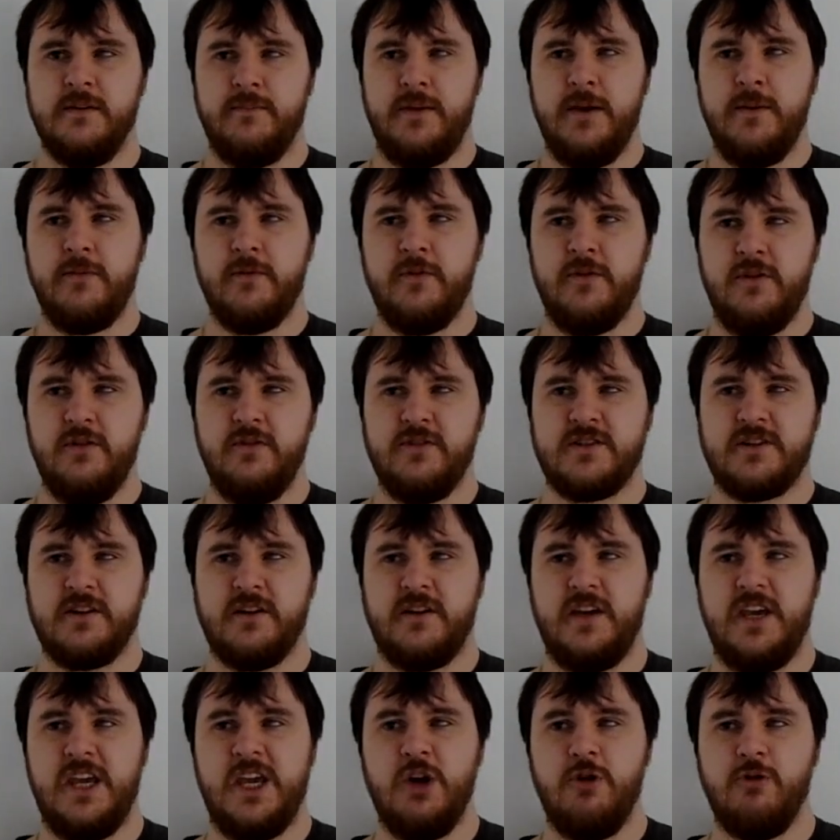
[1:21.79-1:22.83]
People used to
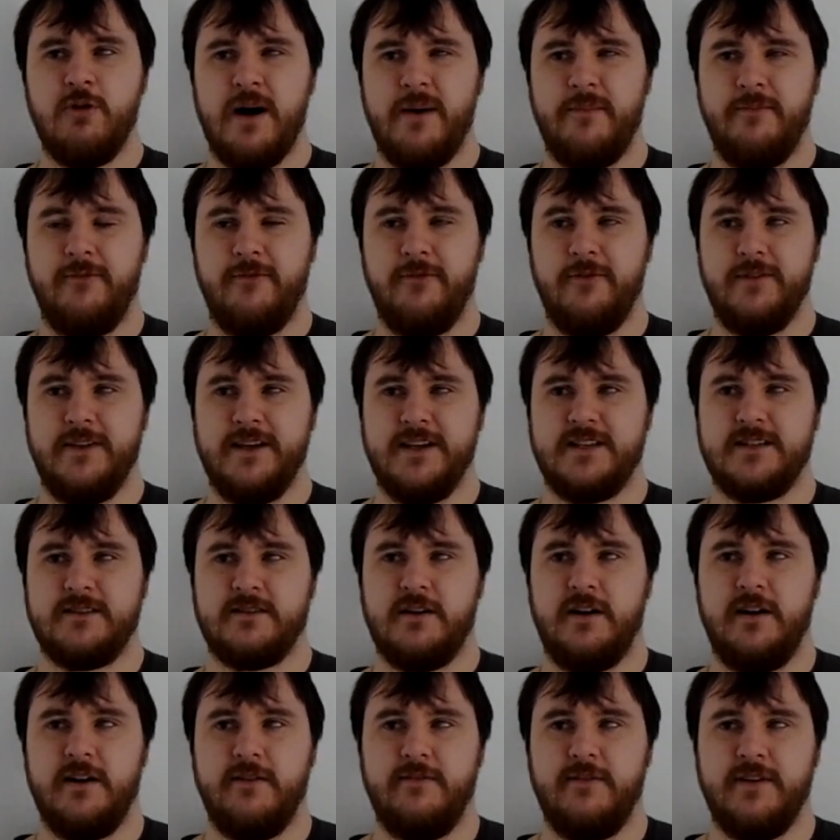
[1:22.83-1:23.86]
queue up for this
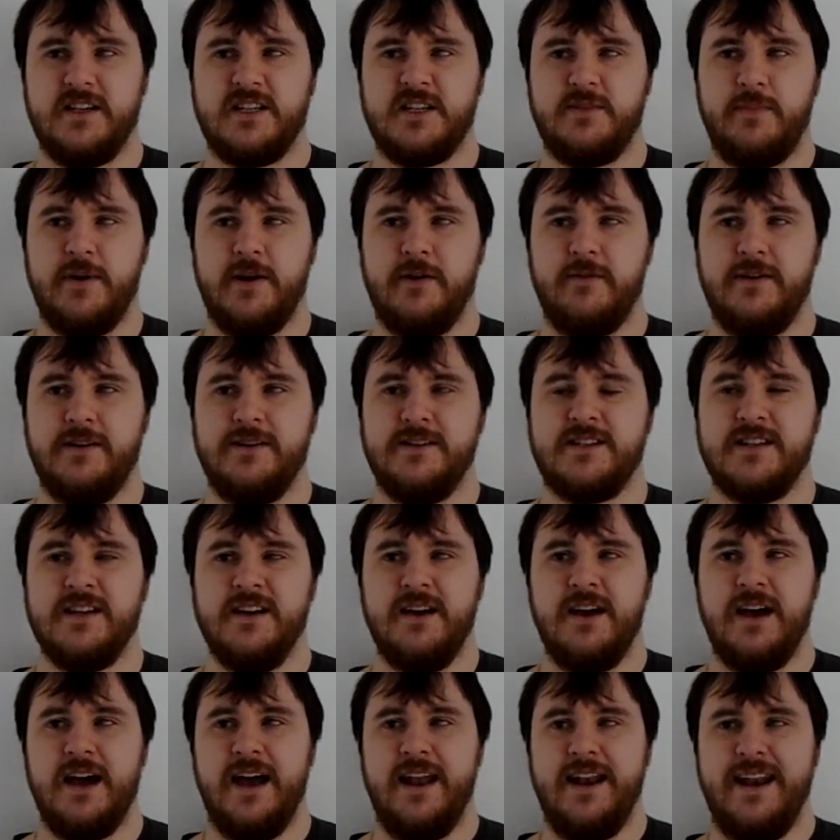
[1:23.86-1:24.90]
kind of experience,
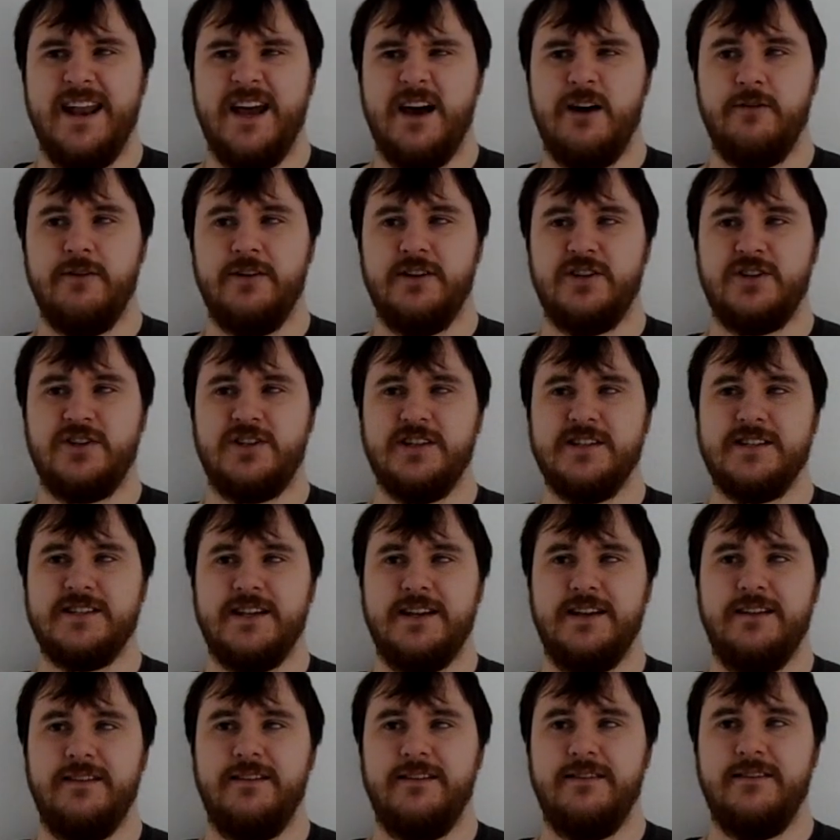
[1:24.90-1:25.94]
and now it's
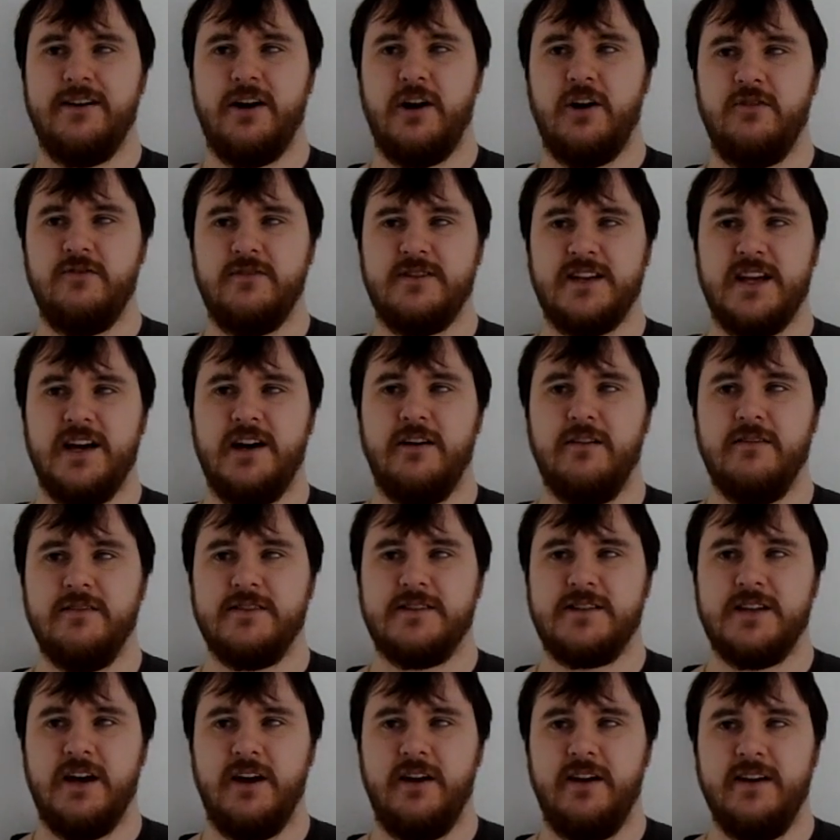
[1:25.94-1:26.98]
just in the hotel,
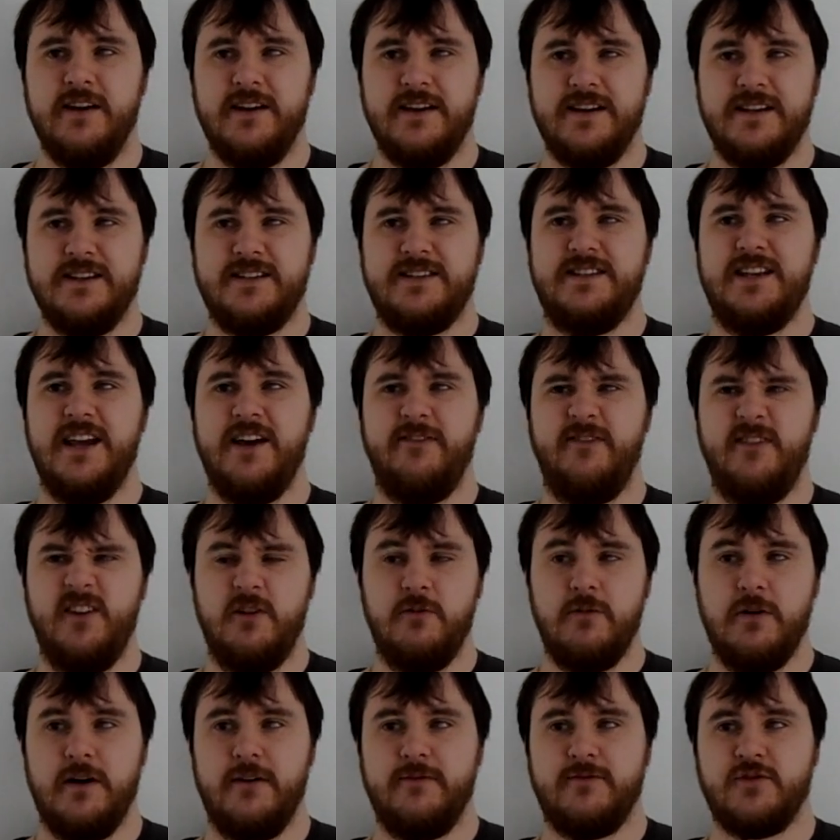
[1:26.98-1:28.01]
so it's
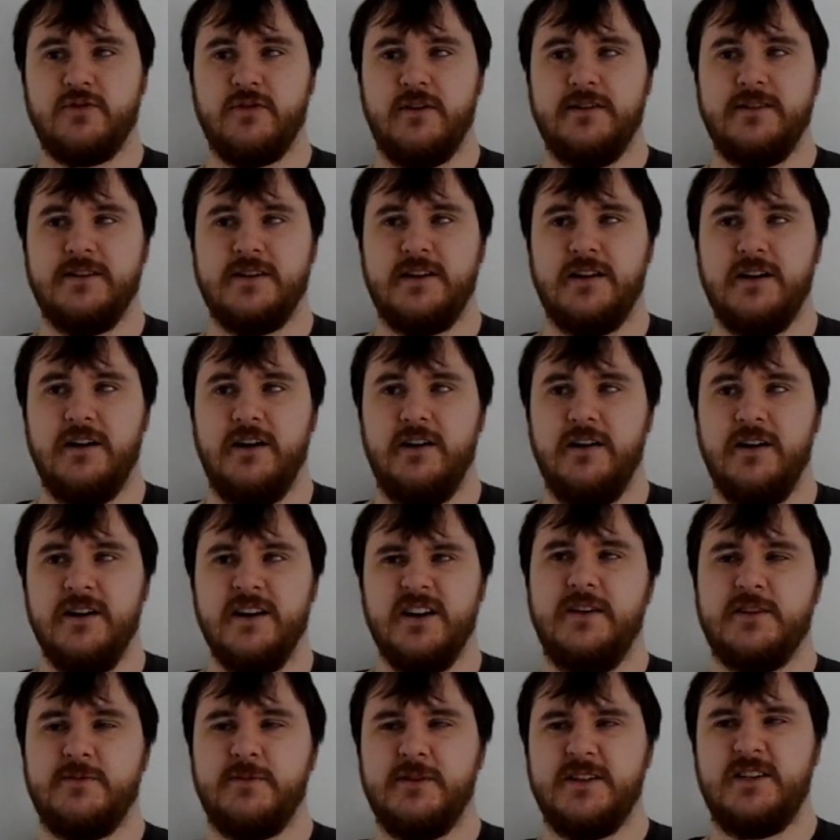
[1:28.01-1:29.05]
definitely worth trying to go,
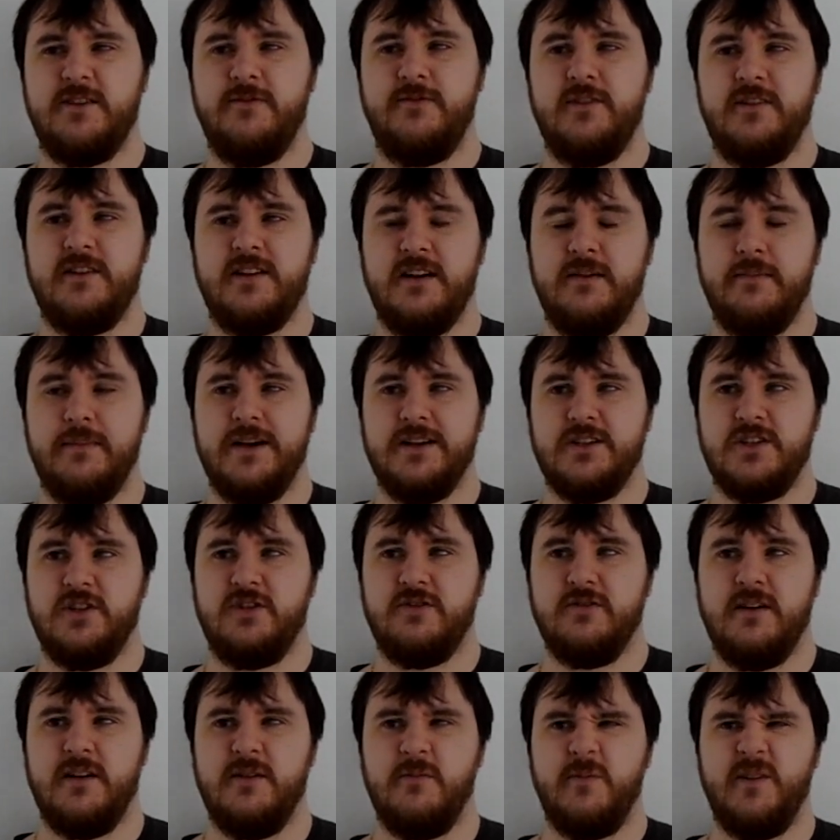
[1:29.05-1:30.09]
especially if you didn't manage to
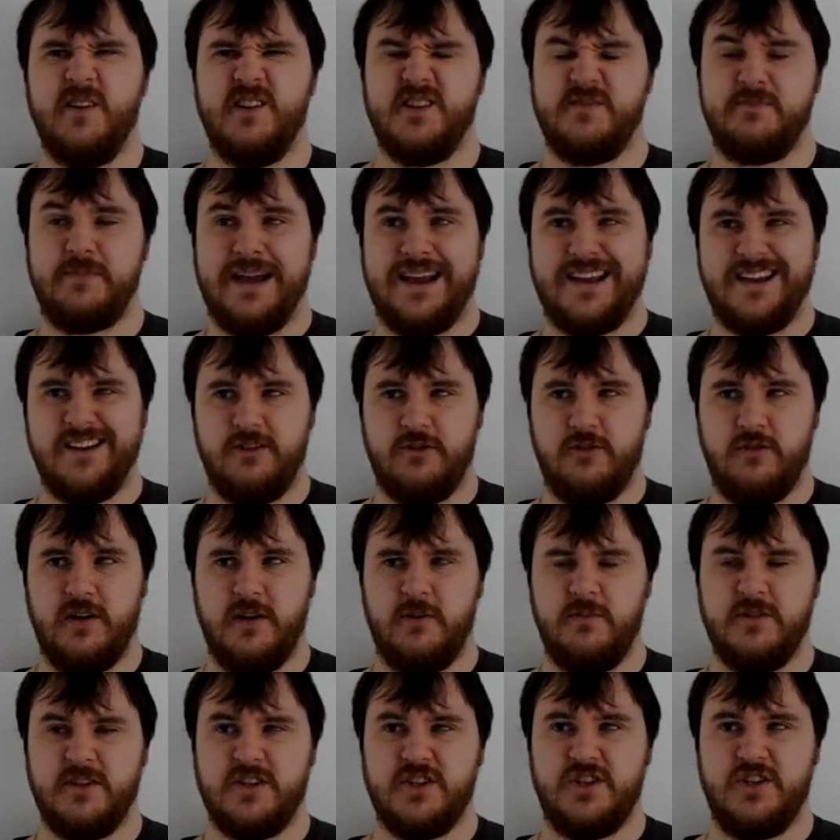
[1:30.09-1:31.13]
do it when it's back in
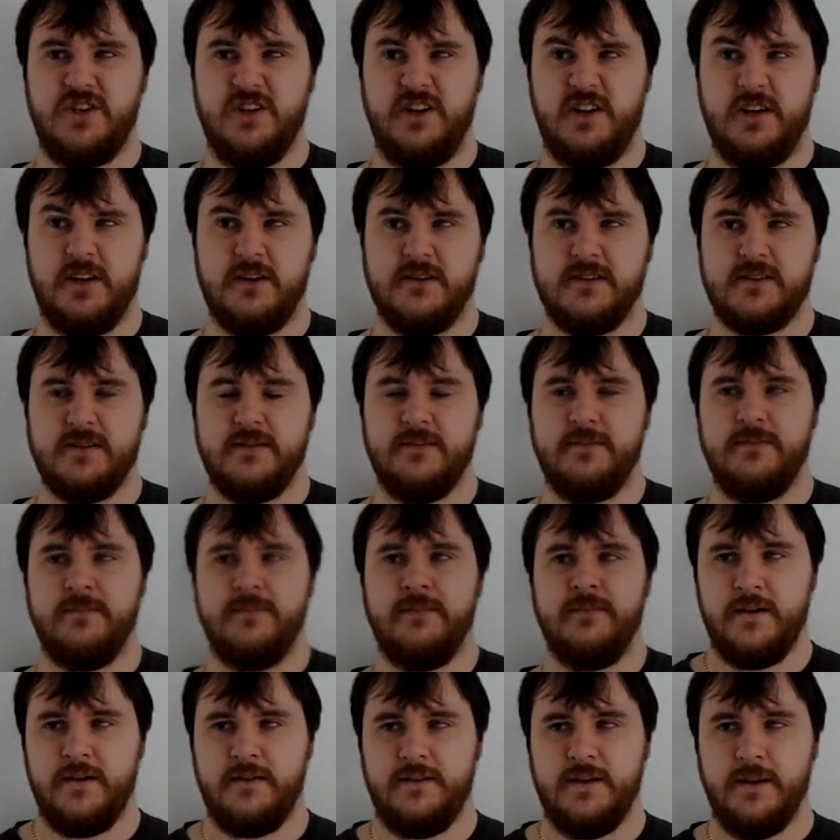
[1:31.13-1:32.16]
Hollywood Studios.
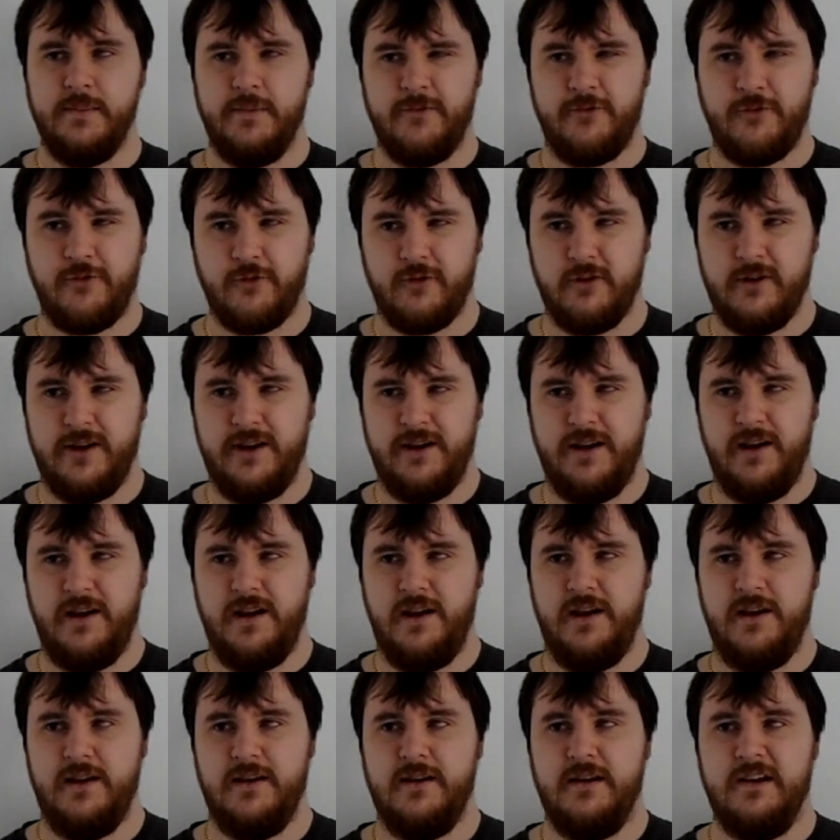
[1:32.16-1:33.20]
Number
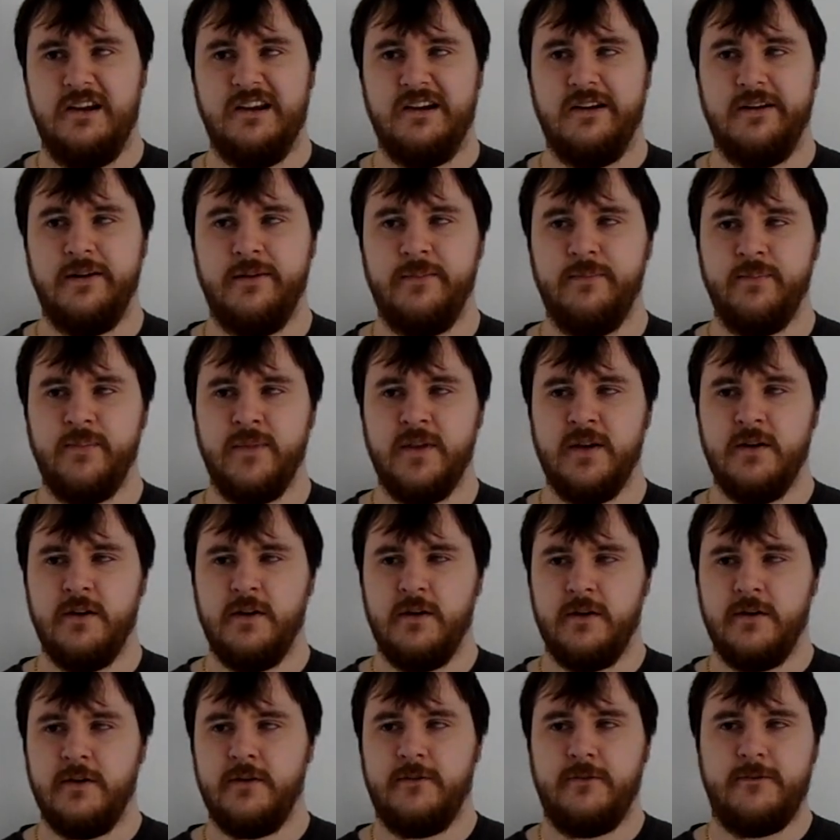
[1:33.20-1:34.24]
3,
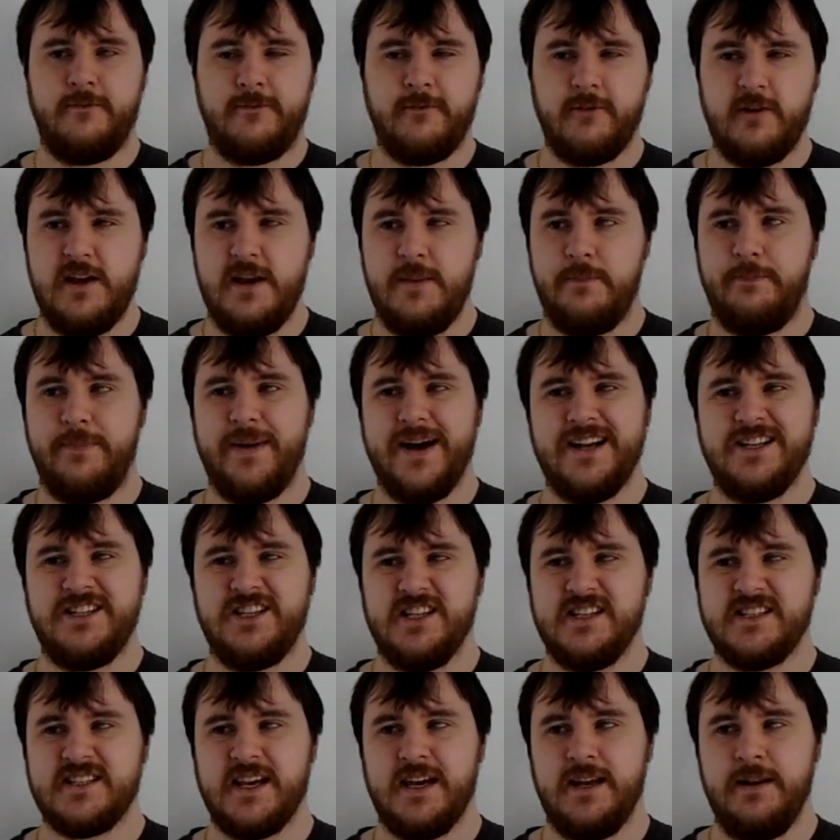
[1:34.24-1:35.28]
free
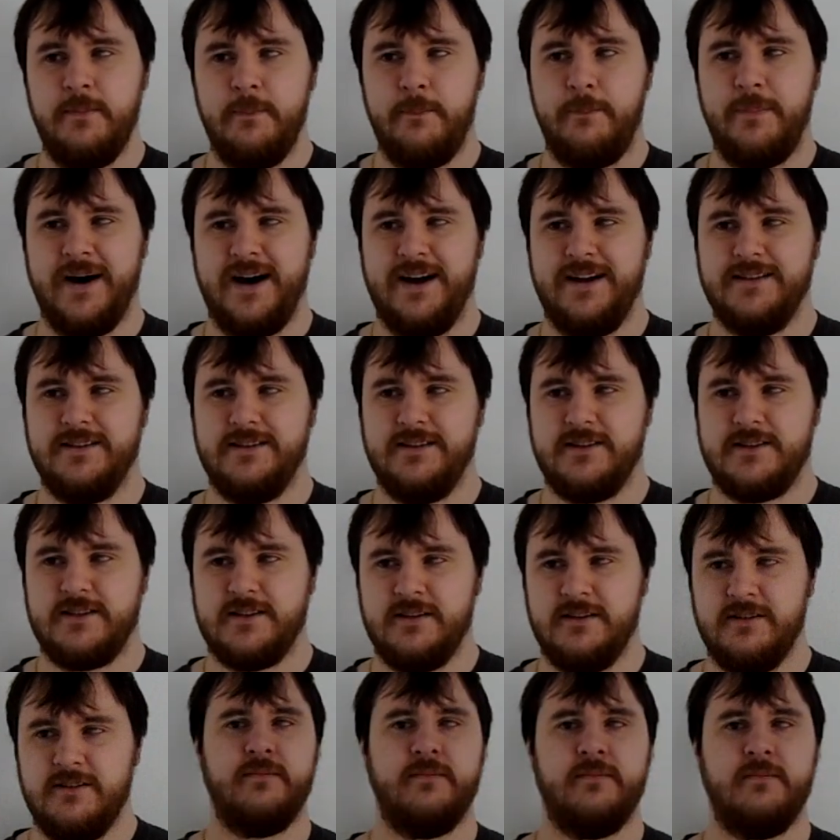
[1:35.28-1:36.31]
badges and
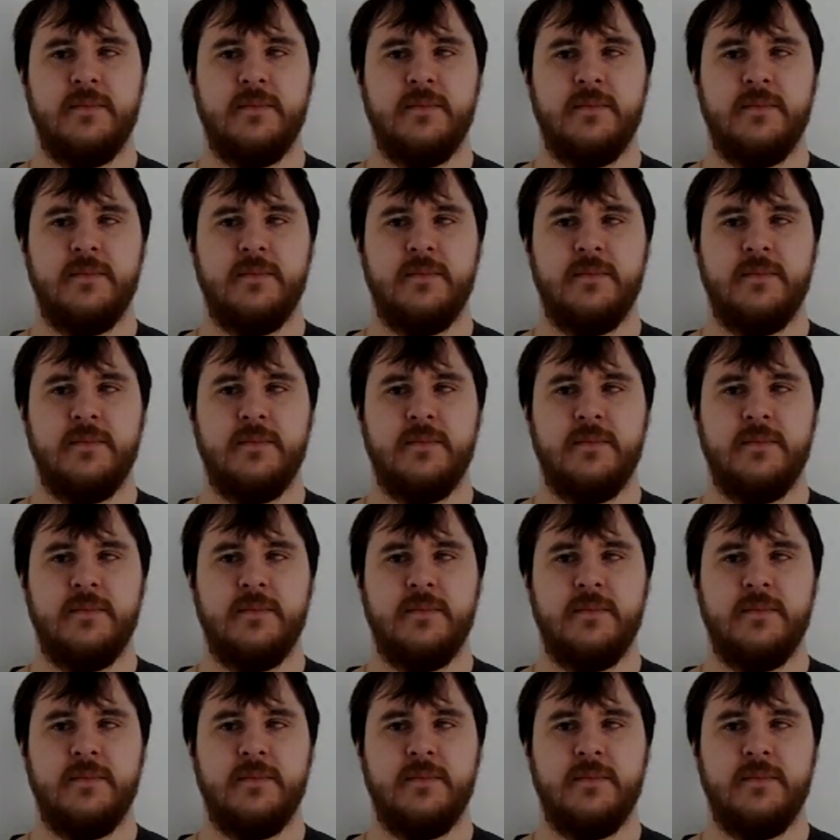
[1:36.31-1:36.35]
buttons.